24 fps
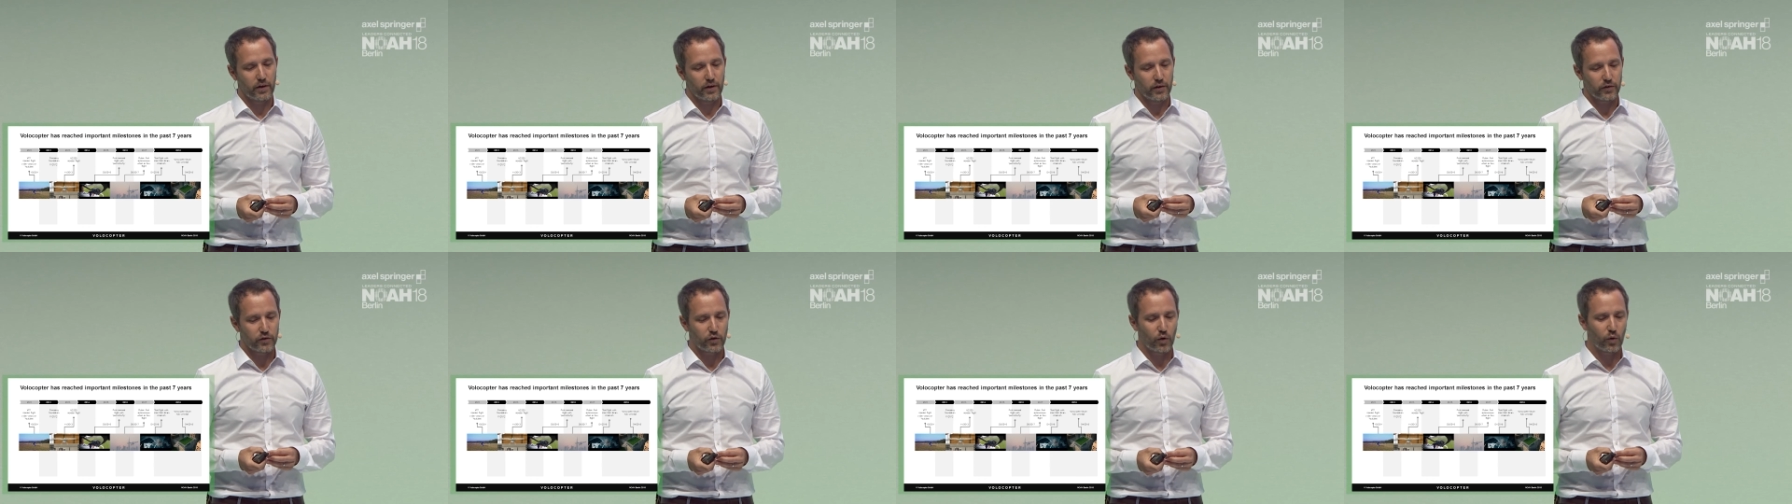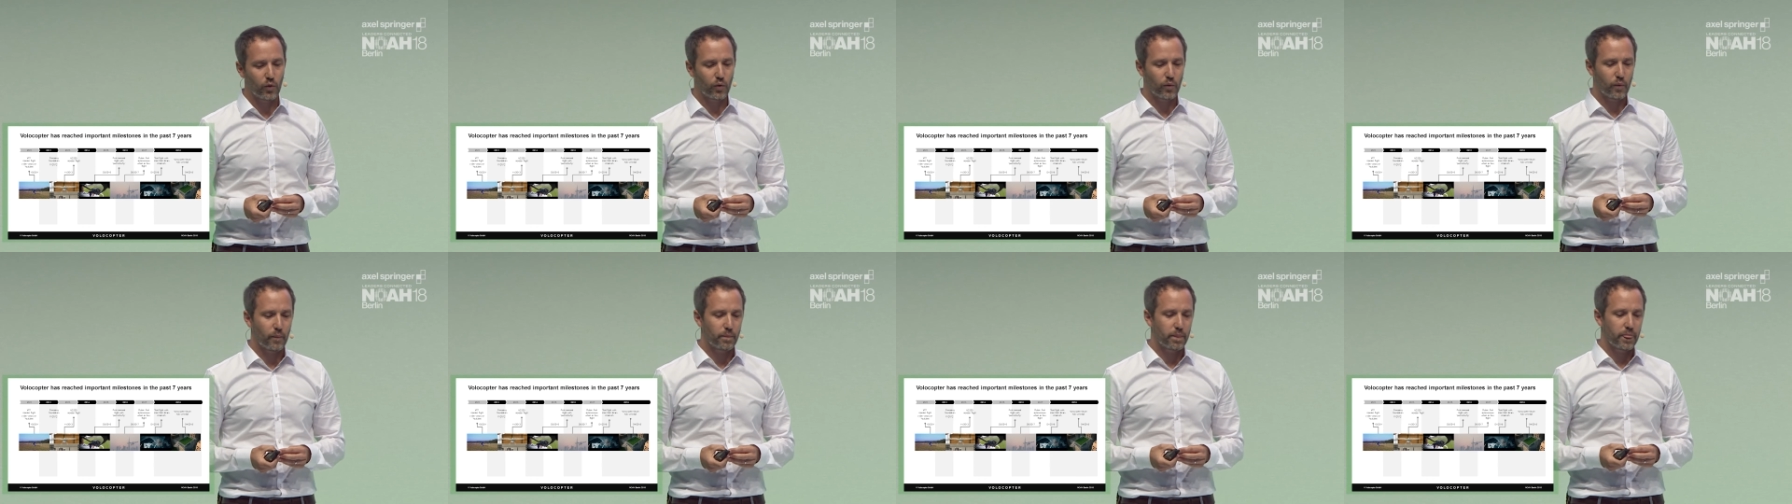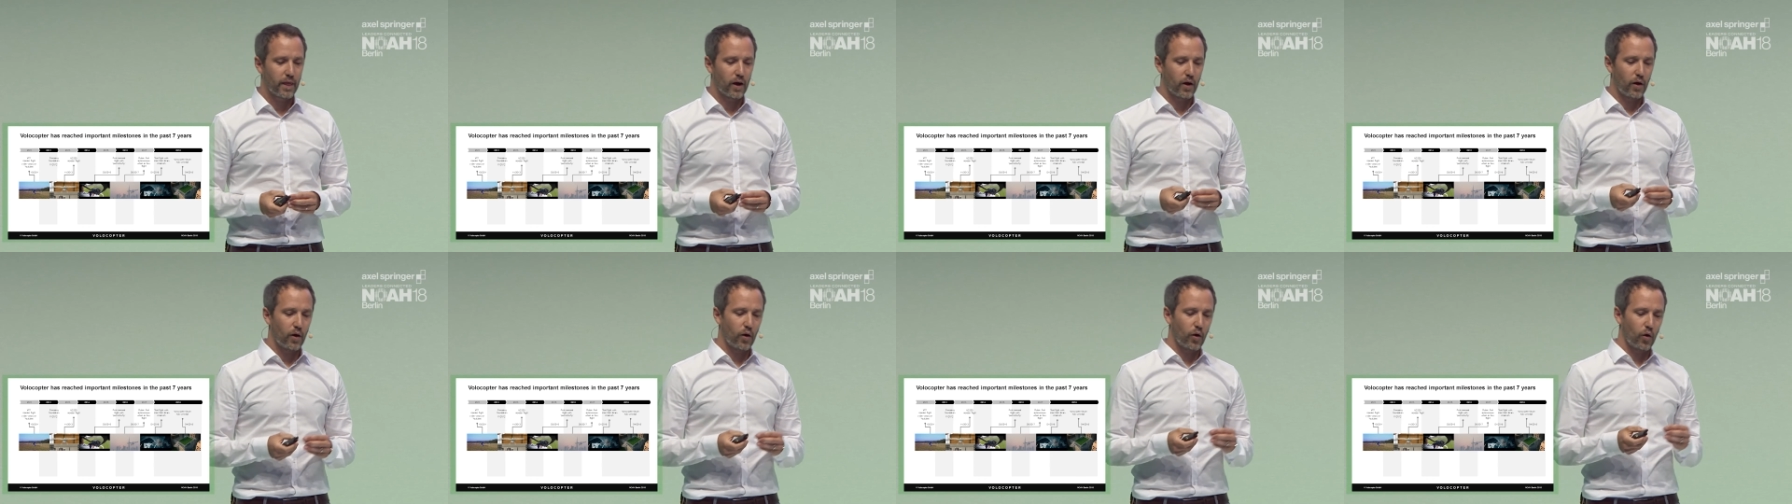So
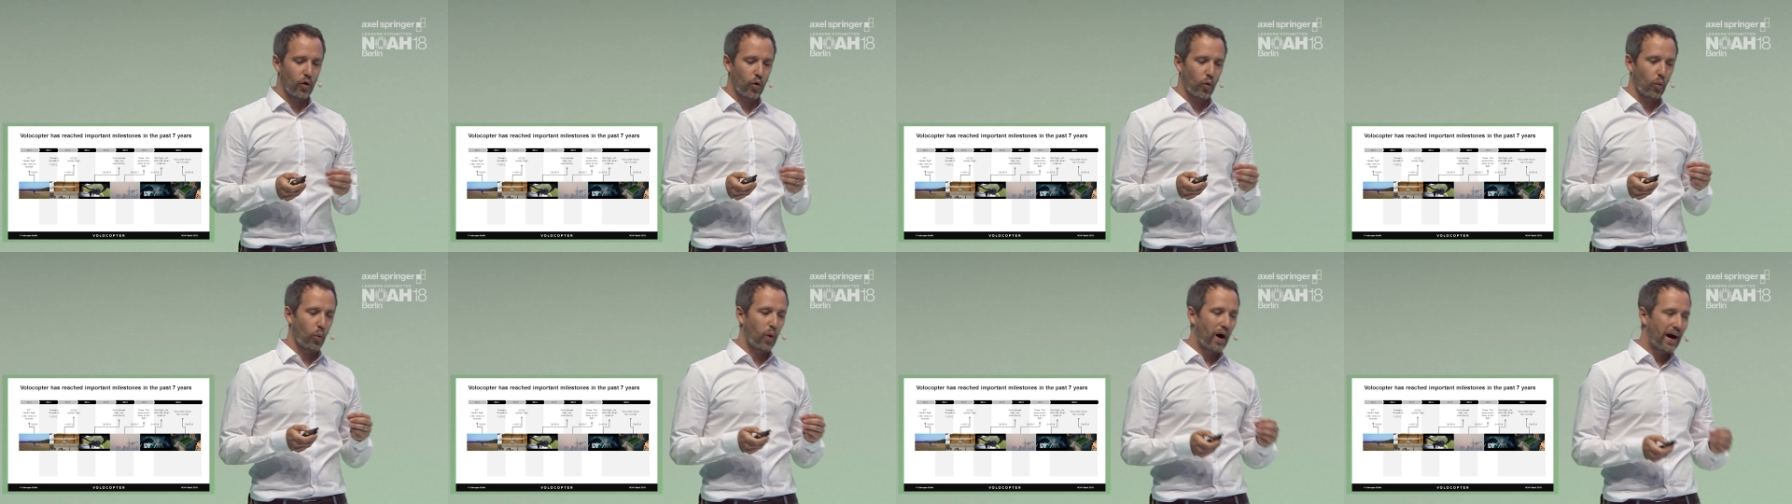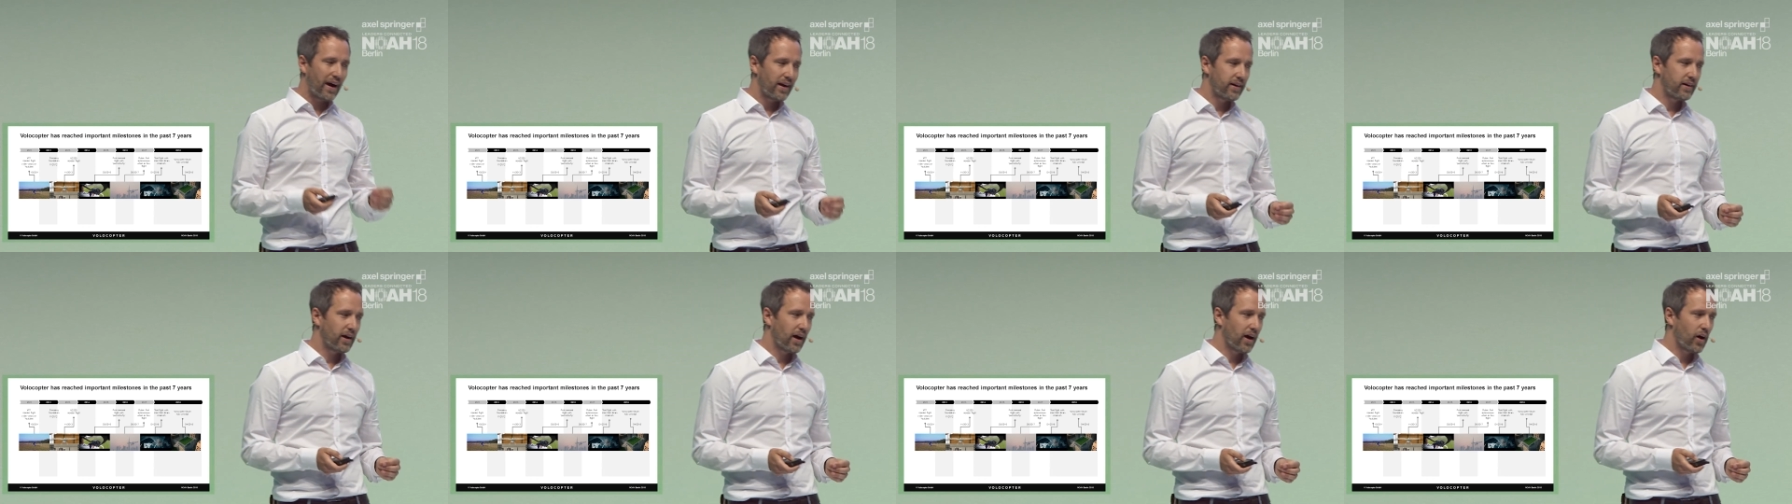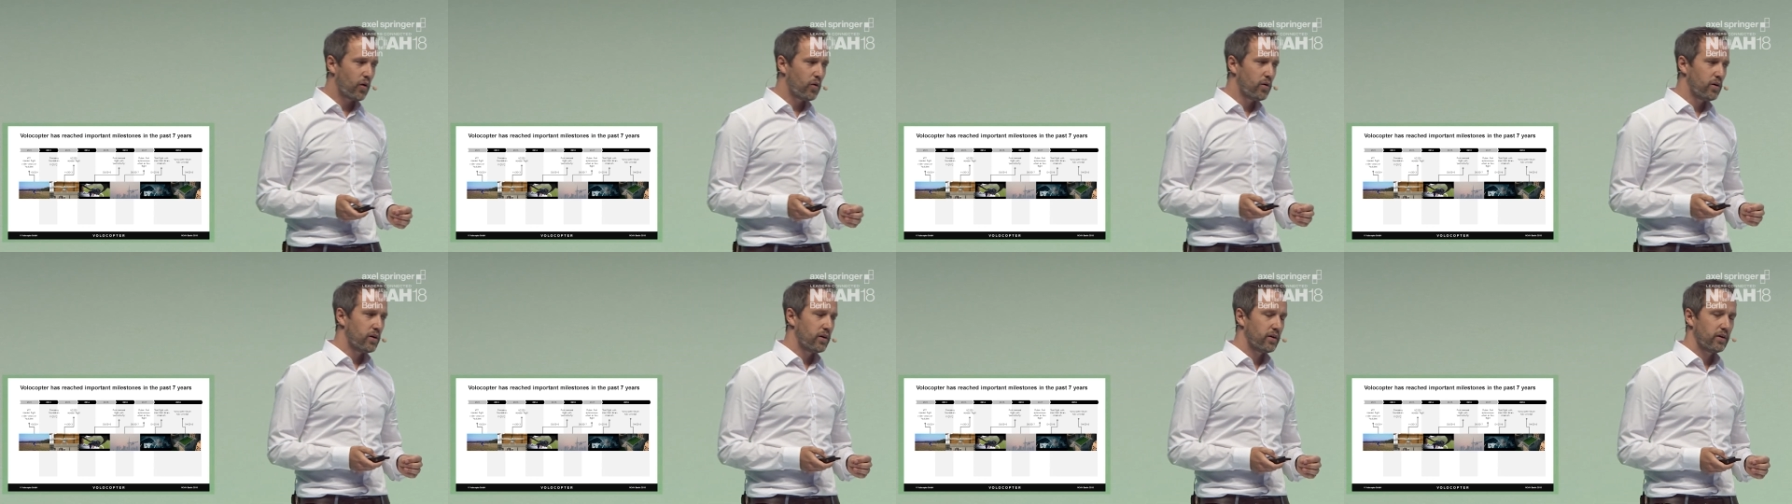why
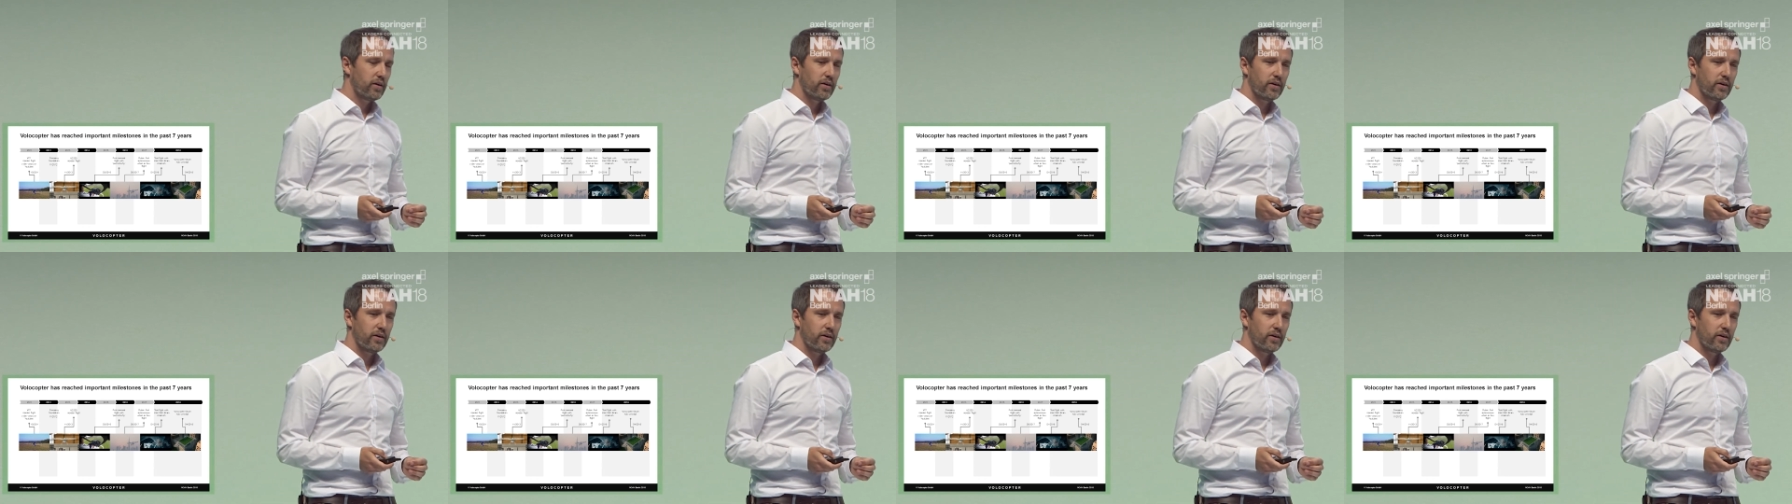now